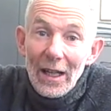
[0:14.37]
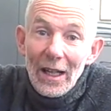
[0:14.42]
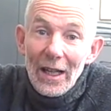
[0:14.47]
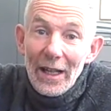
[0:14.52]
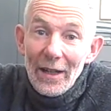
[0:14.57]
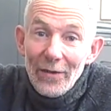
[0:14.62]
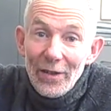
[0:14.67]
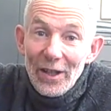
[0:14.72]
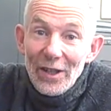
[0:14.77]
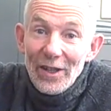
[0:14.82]
and
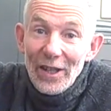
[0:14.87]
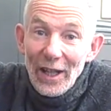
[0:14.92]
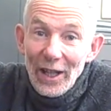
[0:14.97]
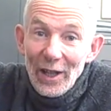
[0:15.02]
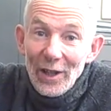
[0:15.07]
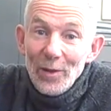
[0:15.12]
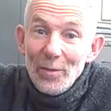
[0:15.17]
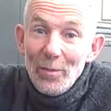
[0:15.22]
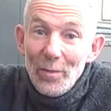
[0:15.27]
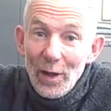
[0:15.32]
every
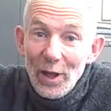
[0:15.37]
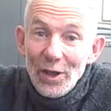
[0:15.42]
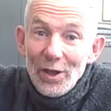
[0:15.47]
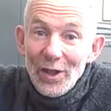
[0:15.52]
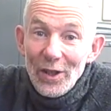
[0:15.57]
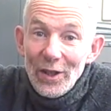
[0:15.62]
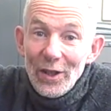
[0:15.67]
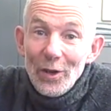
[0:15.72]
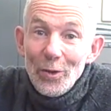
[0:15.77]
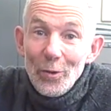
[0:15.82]
second
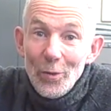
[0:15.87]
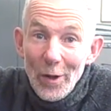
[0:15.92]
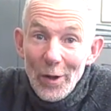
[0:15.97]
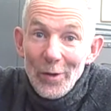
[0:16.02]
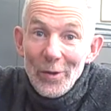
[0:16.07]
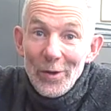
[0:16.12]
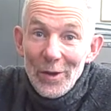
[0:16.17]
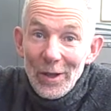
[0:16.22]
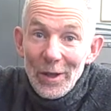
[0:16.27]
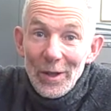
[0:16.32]
person in
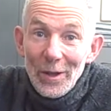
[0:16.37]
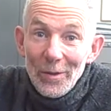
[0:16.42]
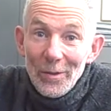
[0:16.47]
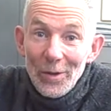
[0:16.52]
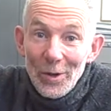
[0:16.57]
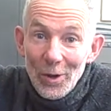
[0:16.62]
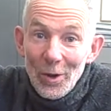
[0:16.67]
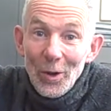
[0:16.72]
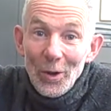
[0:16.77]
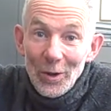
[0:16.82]
Rosie
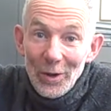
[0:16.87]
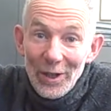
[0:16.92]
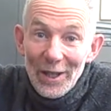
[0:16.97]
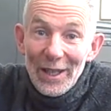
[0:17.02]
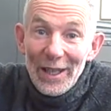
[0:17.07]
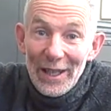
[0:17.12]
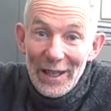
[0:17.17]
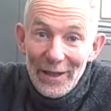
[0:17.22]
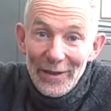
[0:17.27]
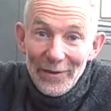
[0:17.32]
was called
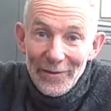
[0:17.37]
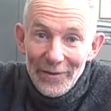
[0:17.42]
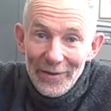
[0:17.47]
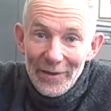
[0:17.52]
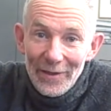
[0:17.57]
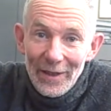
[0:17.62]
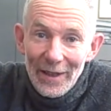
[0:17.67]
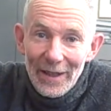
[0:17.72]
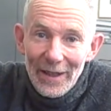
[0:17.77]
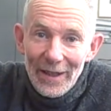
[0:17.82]
Grieve.
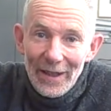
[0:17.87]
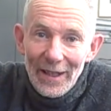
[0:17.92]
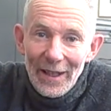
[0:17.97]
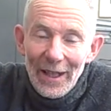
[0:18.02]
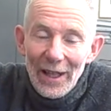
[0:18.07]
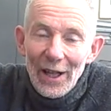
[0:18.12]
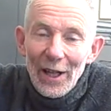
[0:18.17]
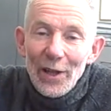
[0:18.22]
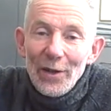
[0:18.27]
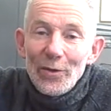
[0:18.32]

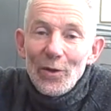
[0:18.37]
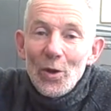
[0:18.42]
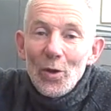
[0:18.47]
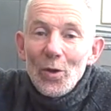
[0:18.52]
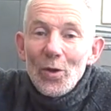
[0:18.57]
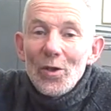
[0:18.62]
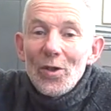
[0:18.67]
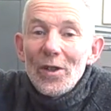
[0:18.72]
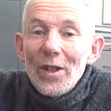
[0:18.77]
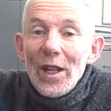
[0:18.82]
And of
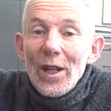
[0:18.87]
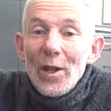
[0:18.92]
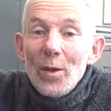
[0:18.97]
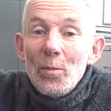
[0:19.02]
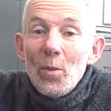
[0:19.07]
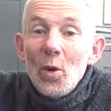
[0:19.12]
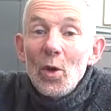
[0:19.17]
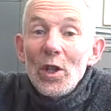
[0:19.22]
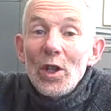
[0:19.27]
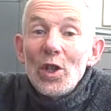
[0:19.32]
course, the
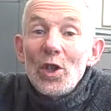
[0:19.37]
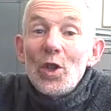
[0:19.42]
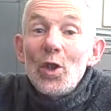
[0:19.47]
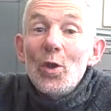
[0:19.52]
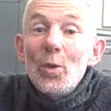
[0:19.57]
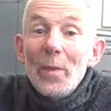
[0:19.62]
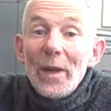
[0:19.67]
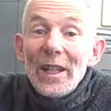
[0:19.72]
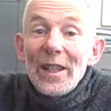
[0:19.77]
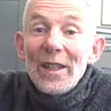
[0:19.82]
poet
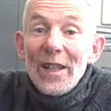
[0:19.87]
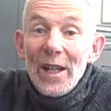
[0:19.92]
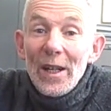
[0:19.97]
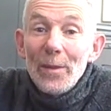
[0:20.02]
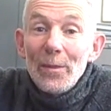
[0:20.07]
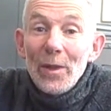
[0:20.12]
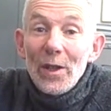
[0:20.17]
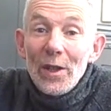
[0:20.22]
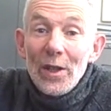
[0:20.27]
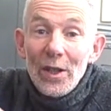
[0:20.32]
Hugh
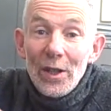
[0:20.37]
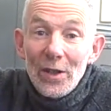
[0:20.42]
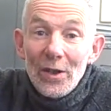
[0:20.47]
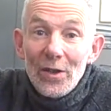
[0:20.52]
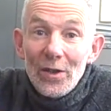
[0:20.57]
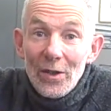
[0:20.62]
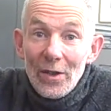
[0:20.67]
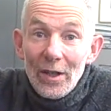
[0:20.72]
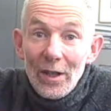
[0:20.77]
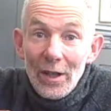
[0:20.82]
MacDiarmid,
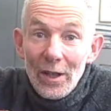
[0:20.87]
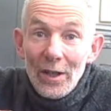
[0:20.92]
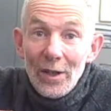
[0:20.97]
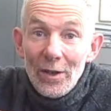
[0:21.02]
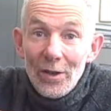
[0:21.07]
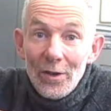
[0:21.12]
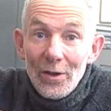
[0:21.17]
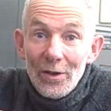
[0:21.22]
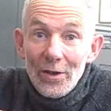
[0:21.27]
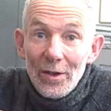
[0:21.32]

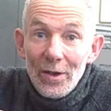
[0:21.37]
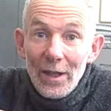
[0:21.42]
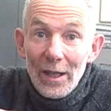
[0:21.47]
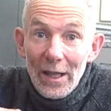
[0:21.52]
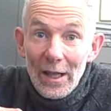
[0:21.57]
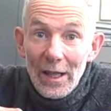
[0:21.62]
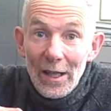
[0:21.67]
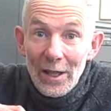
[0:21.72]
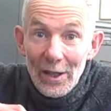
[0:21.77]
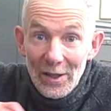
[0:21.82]

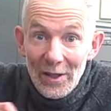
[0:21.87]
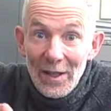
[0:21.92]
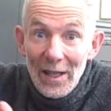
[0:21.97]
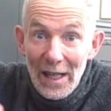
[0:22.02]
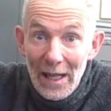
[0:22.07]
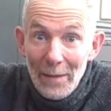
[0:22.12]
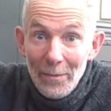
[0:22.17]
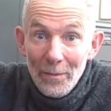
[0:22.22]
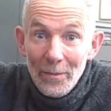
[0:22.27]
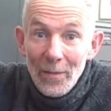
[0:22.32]
his
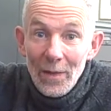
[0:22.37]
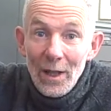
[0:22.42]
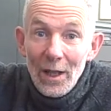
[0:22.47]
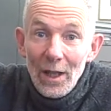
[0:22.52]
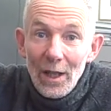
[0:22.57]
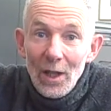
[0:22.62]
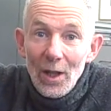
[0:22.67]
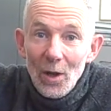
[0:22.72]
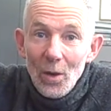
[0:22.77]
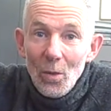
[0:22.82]
name
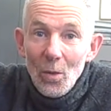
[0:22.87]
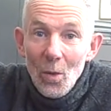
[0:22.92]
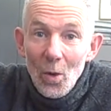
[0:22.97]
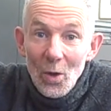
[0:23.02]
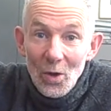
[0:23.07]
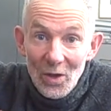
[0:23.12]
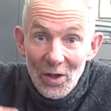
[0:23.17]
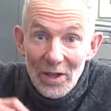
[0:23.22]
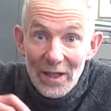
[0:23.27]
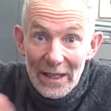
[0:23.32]

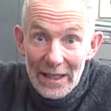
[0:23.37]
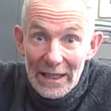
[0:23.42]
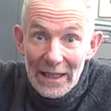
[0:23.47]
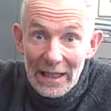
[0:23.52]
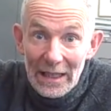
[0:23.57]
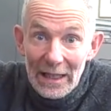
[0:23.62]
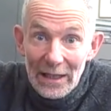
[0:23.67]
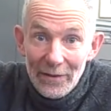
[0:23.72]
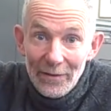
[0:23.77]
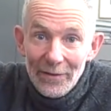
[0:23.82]
was
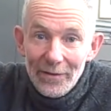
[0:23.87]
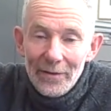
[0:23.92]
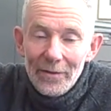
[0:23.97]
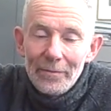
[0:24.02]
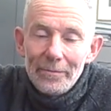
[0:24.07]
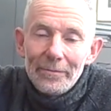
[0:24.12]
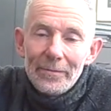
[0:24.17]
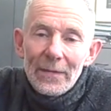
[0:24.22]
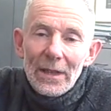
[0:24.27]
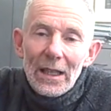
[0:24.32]
Grieve,
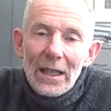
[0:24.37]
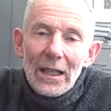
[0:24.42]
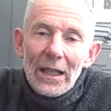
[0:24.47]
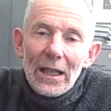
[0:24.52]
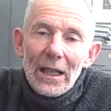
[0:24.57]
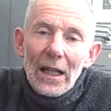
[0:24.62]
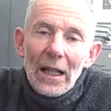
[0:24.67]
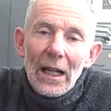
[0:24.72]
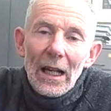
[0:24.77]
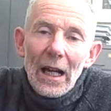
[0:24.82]

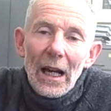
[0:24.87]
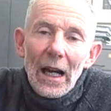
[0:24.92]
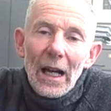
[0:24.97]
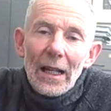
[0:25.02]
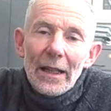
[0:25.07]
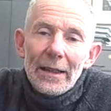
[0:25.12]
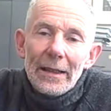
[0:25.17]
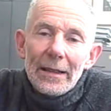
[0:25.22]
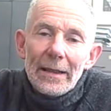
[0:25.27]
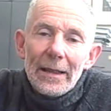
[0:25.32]

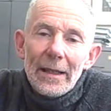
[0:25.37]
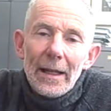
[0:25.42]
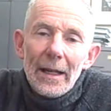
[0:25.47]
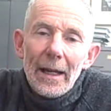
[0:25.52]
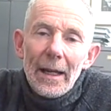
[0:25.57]
and